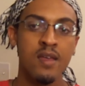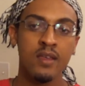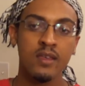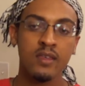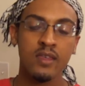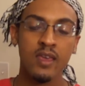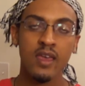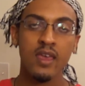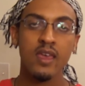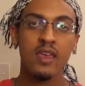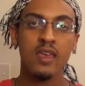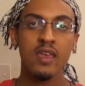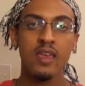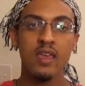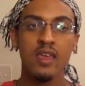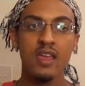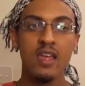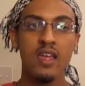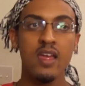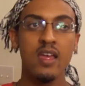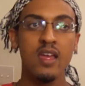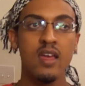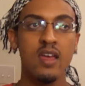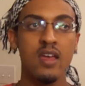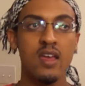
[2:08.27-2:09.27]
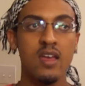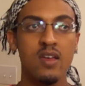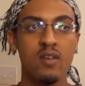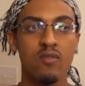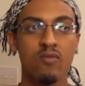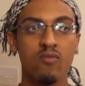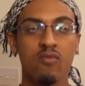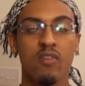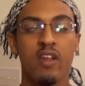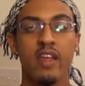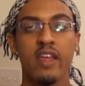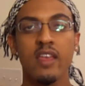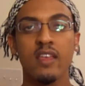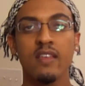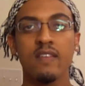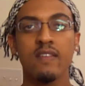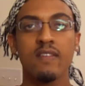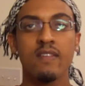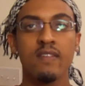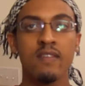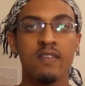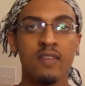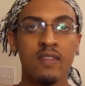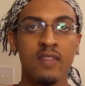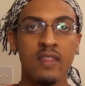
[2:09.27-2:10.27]
Gay
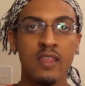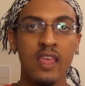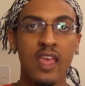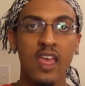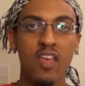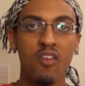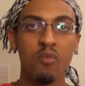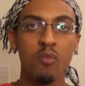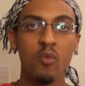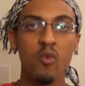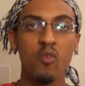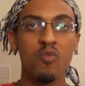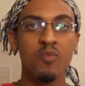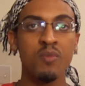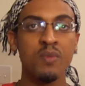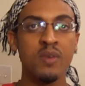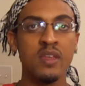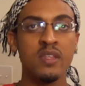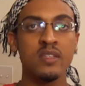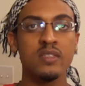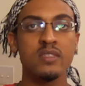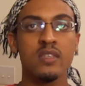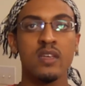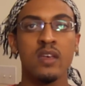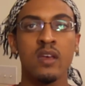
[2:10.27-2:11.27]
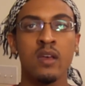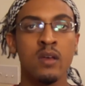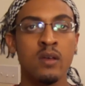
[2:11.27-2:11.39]
rights and the gay movement,